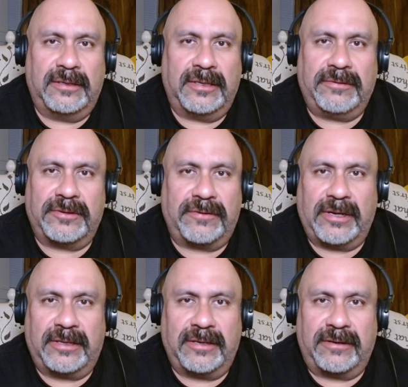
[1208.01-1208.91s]
it was
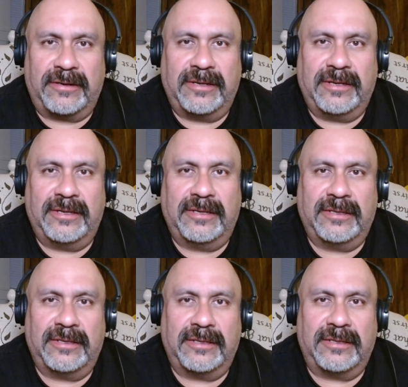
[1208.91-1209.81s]
right there
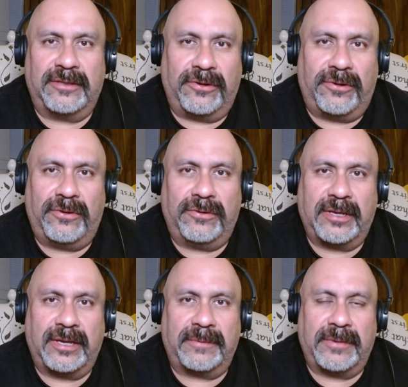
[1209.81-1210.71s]
the whole time.